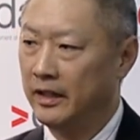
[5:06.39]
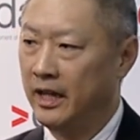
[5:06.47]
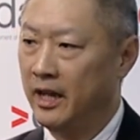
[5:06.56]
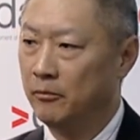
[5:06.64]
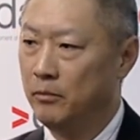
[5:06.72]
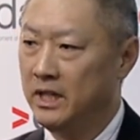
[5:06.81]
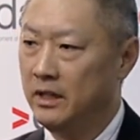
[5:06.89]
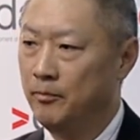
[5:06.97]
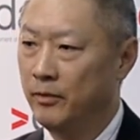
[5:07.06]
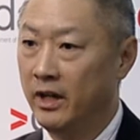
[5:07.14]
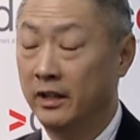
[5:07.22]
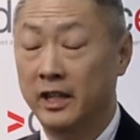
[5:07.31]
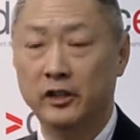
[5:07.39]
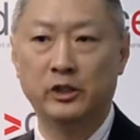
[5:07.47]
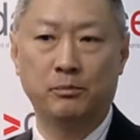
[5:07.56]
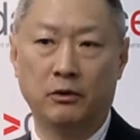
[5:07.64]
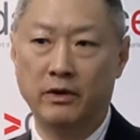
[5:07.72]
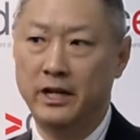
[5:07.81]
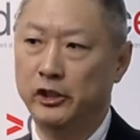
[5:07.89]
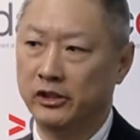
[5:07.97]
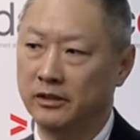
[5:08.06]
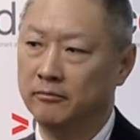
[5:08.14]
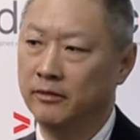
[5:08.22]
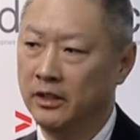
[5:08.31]
can be an
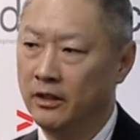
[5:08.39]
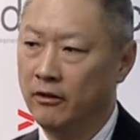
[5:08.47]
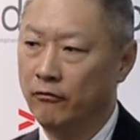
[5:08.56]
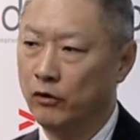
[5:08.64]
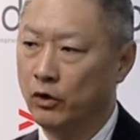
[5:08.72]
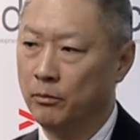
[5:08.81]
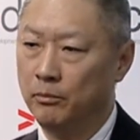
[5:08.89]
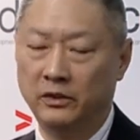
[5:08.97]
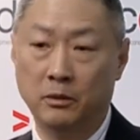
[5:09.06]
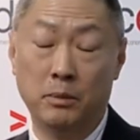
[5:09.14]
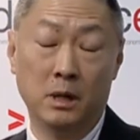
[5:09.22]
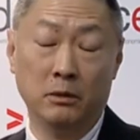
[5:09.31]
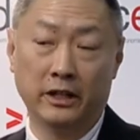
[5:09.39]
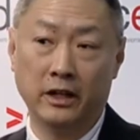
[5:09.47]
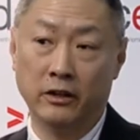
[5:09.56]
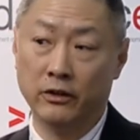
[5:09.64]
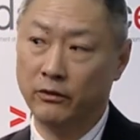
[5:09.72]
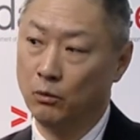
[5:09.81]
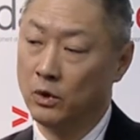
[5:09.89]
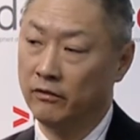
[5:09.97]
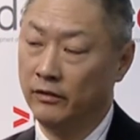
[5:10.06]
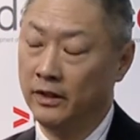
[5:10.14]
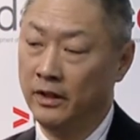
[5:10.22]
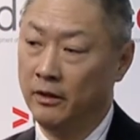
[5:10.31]
inspiration for the public health
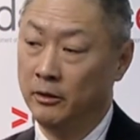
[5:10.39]
work,